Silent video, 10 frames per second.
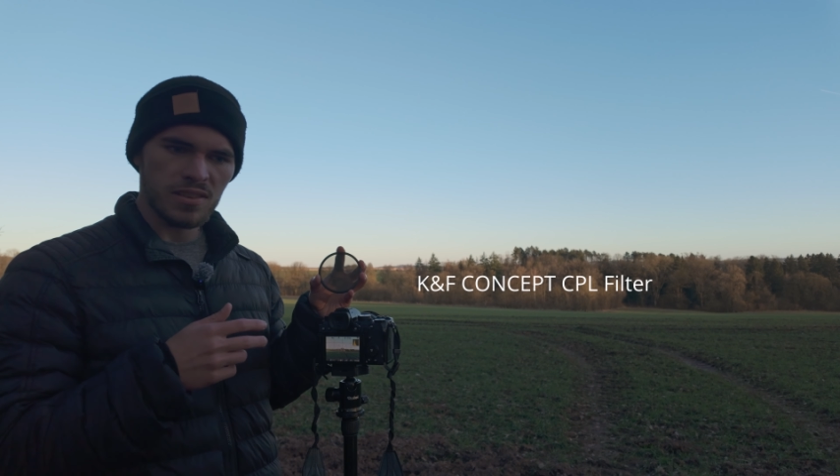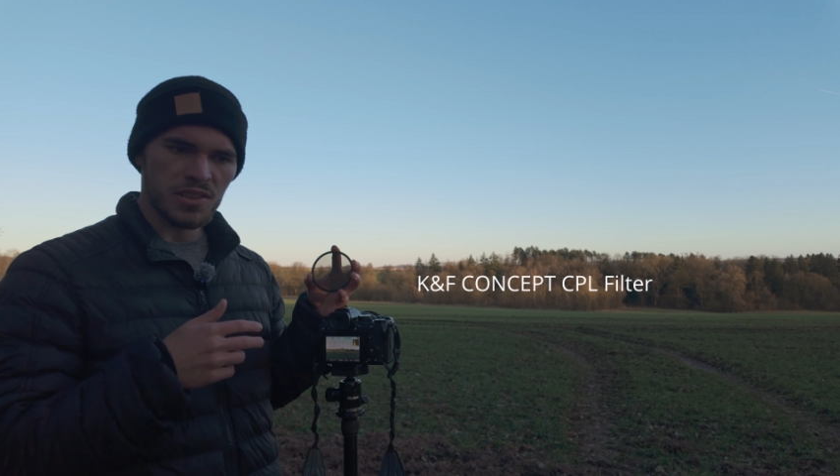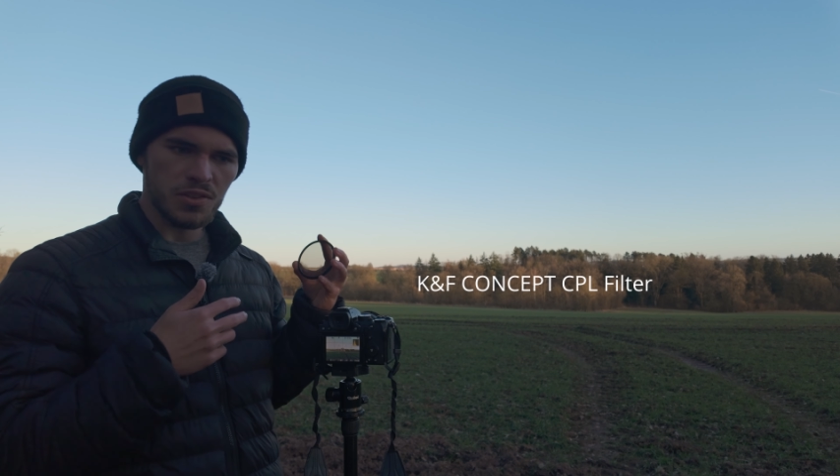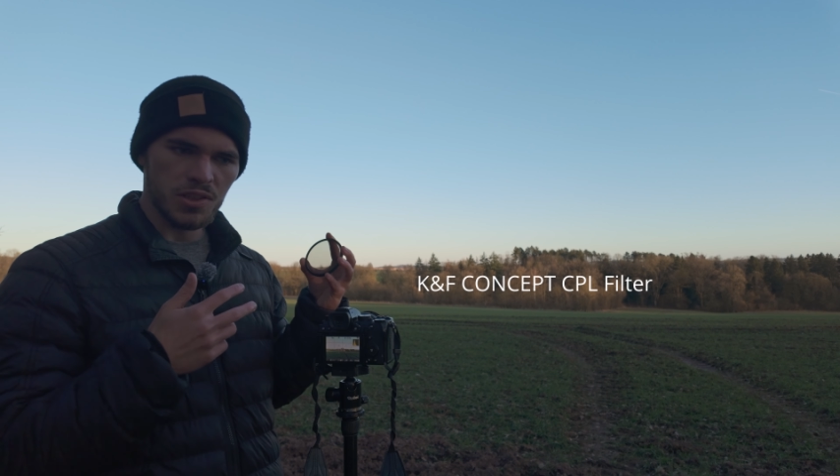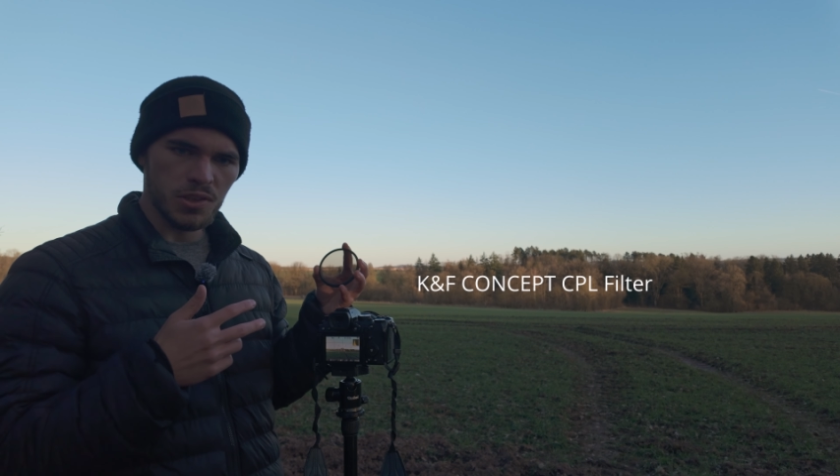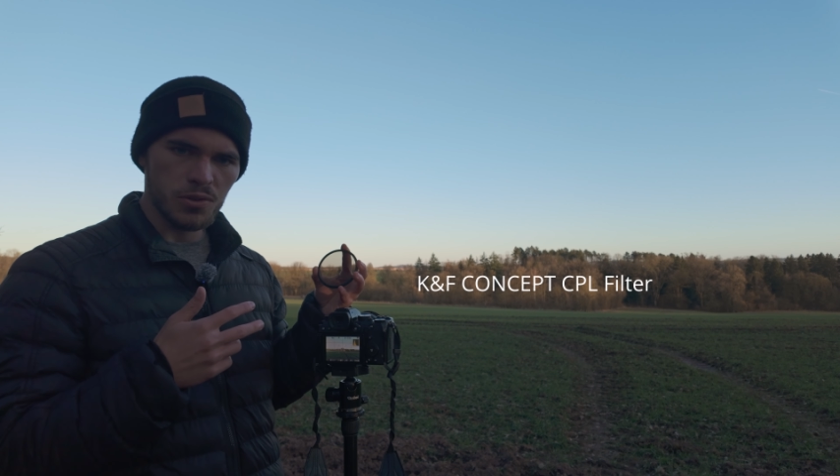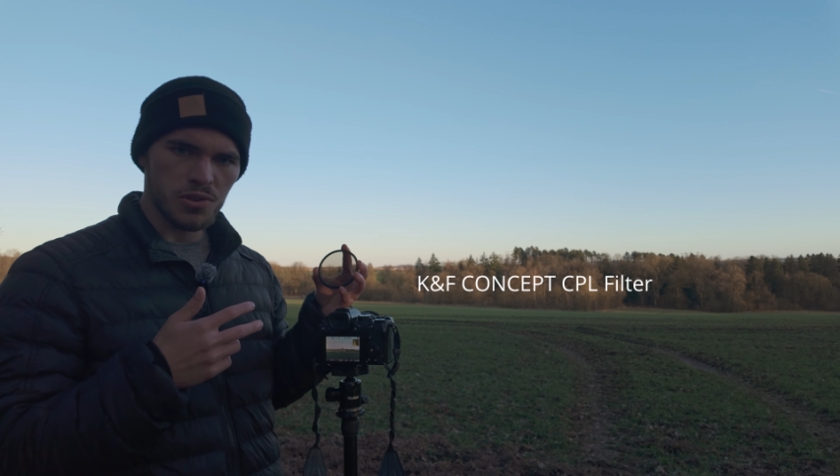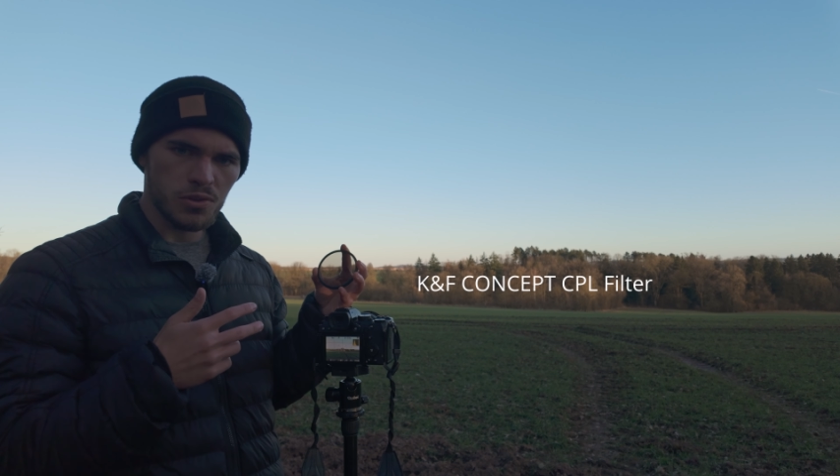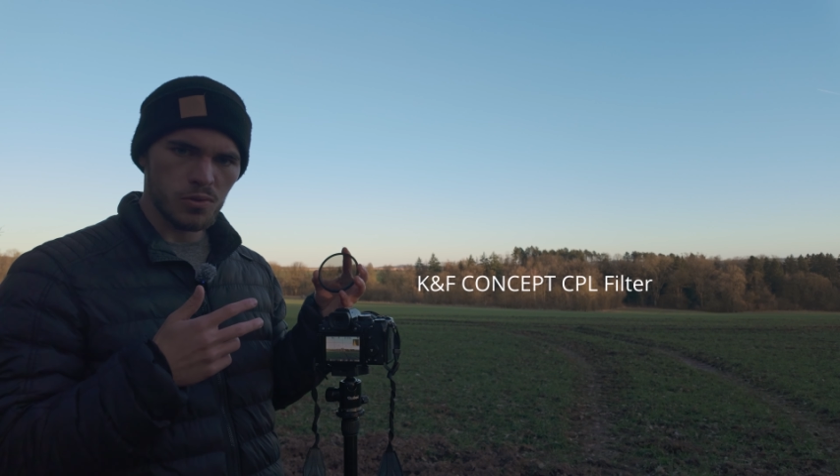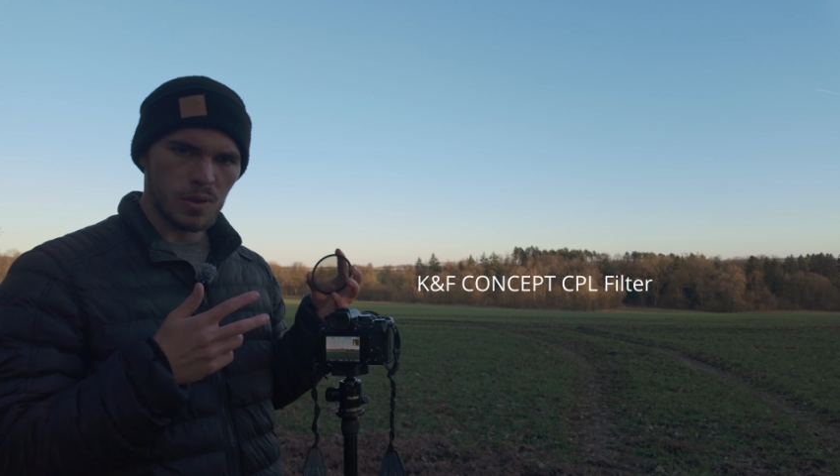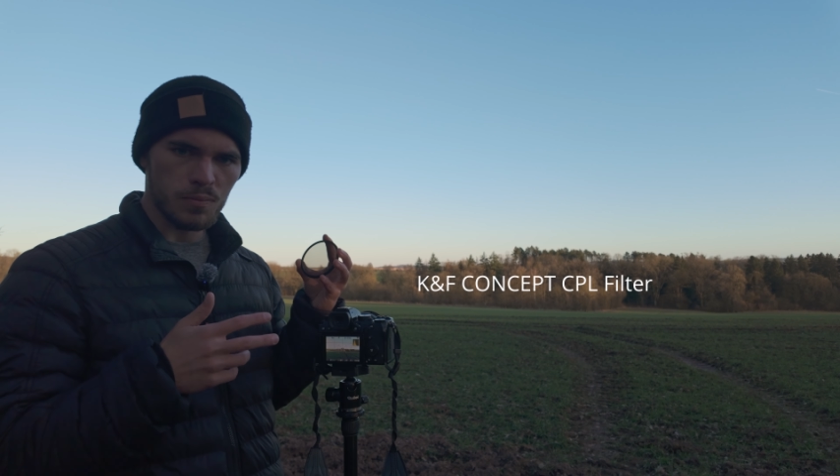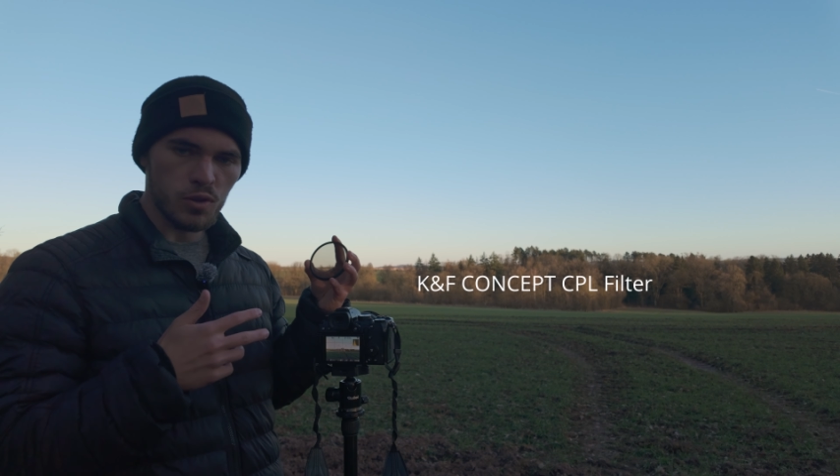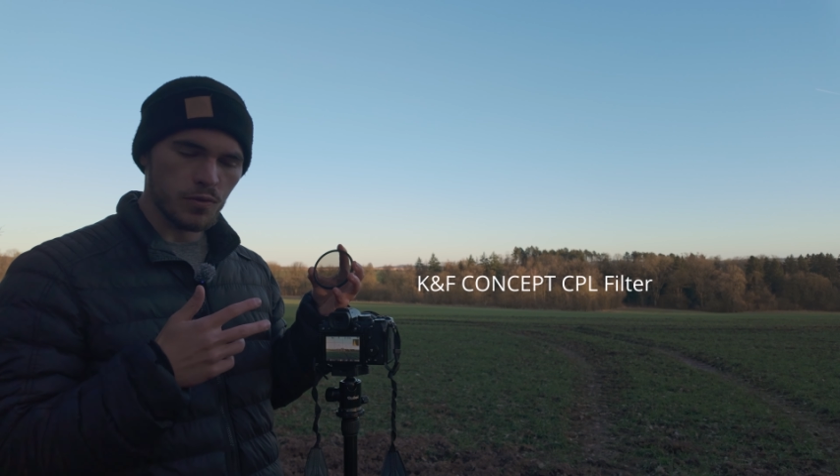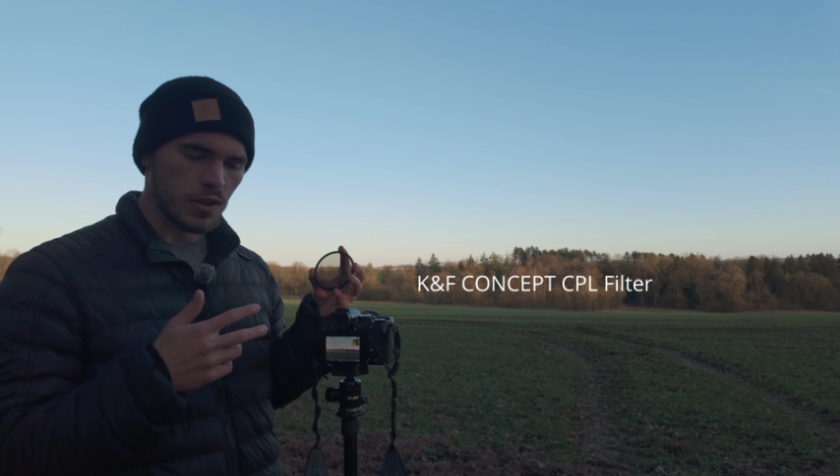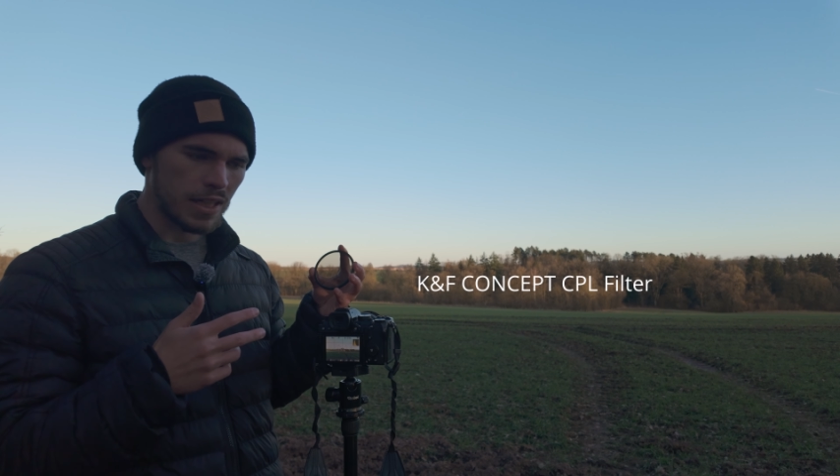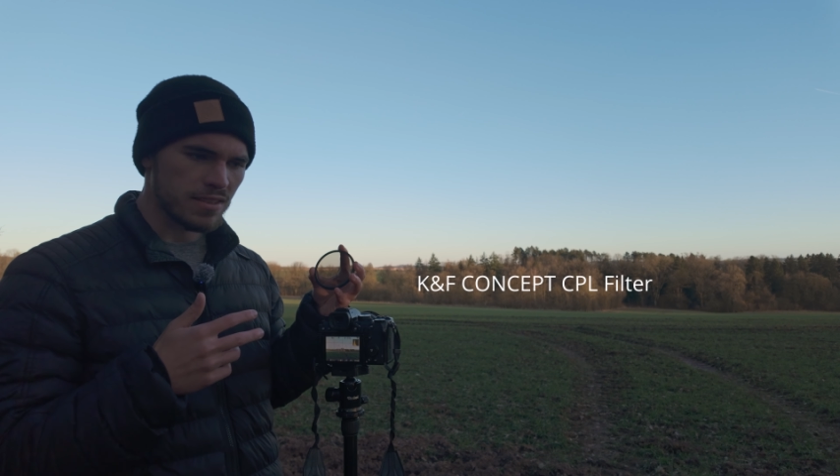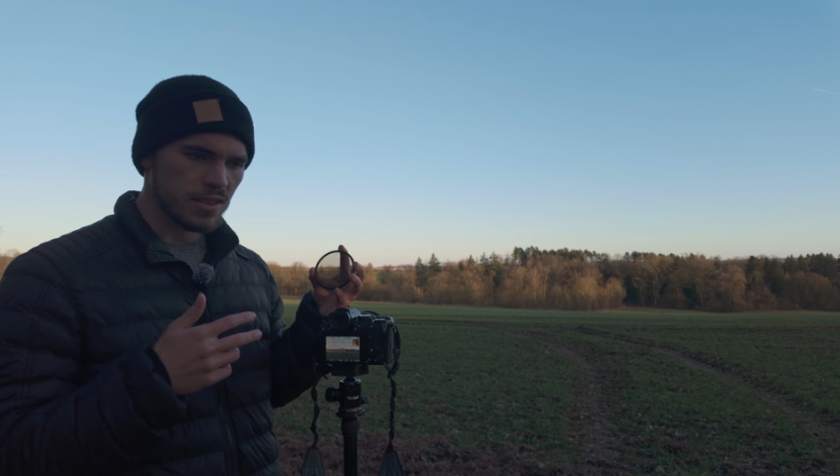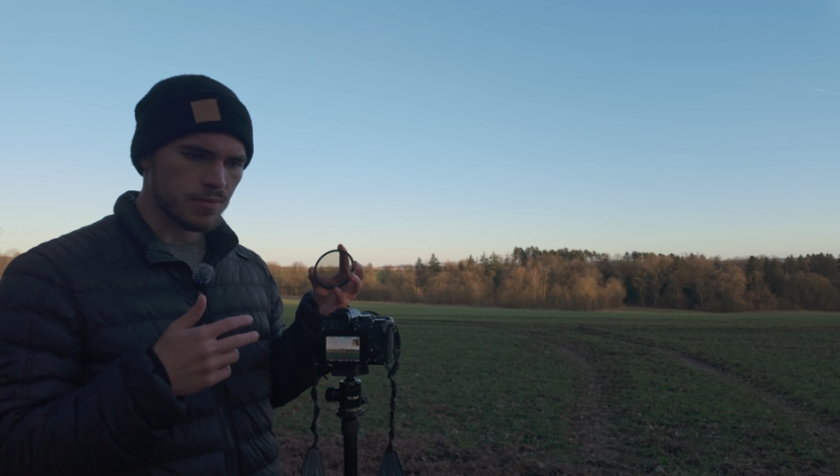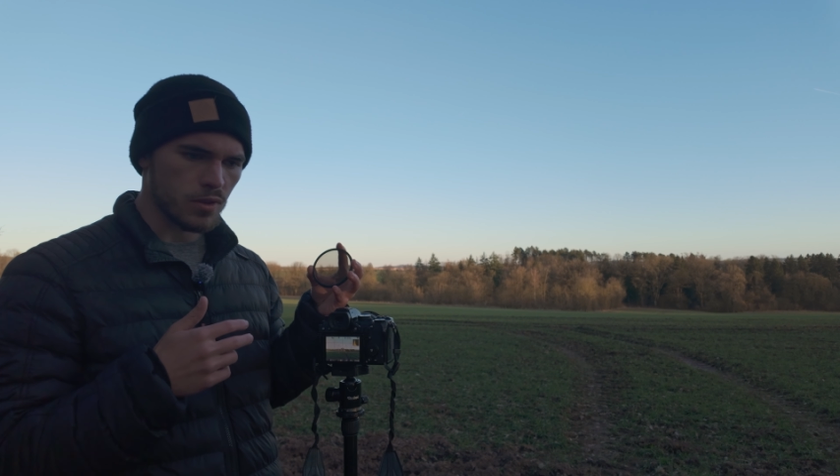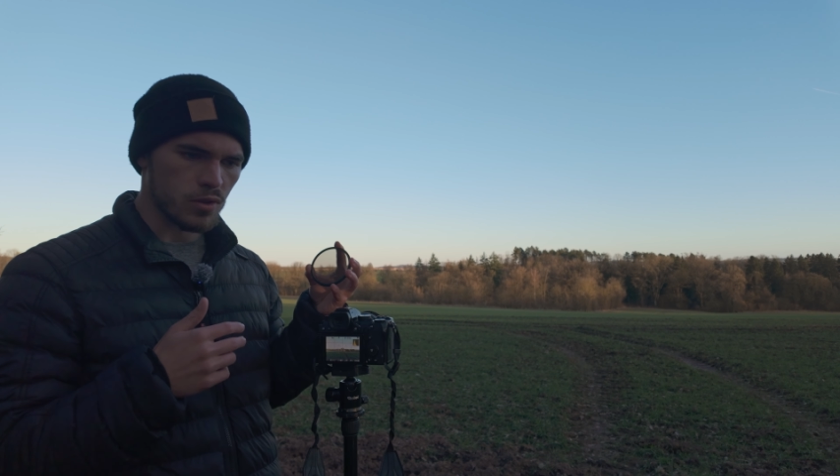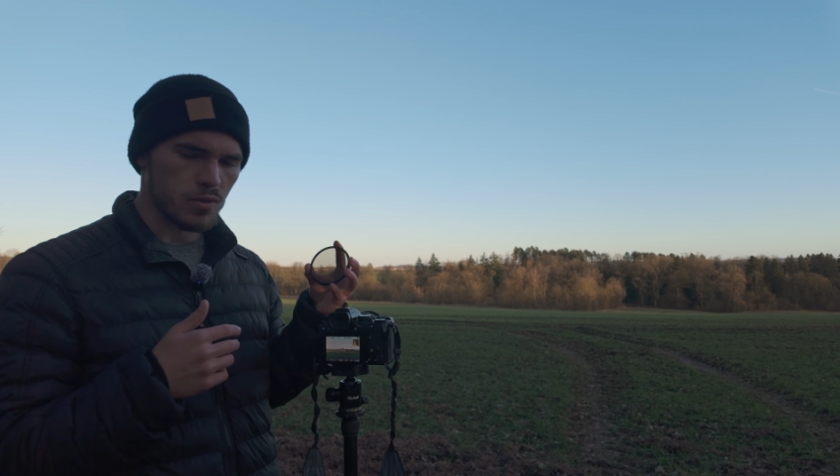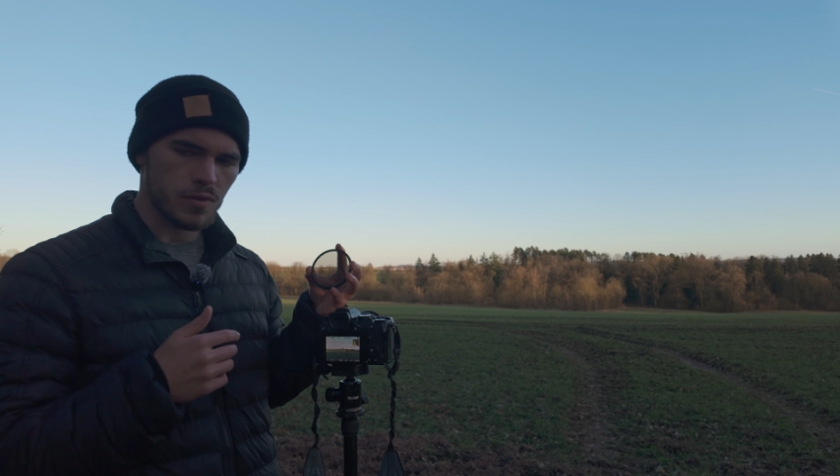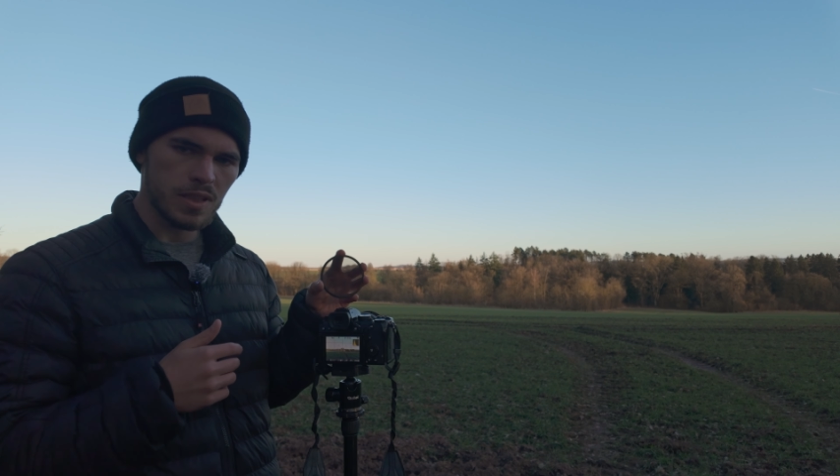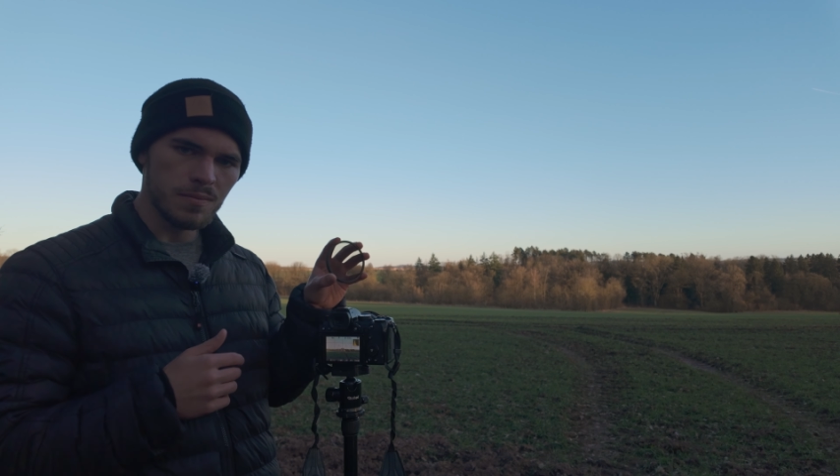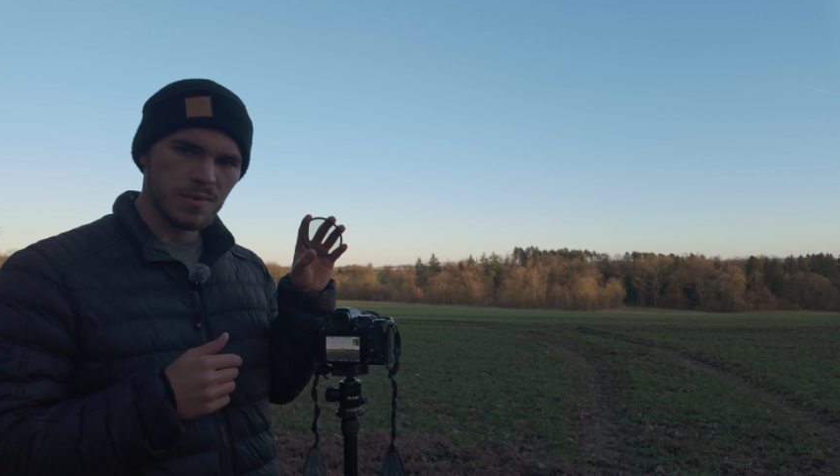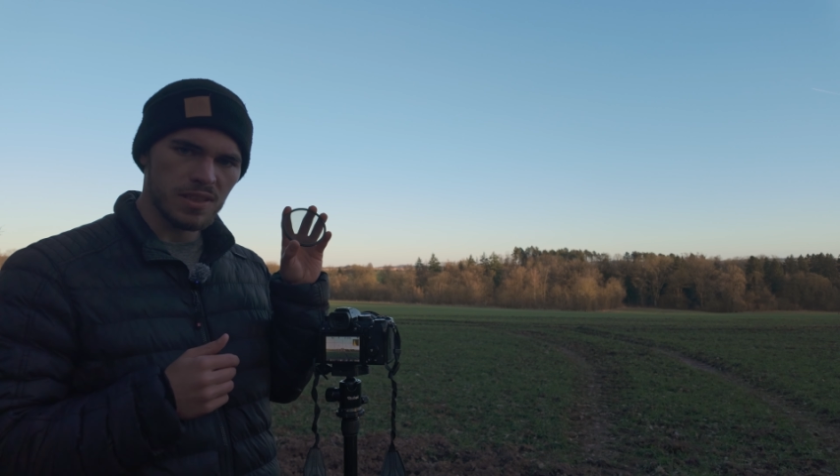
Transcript: that you can use to improve your landscape photography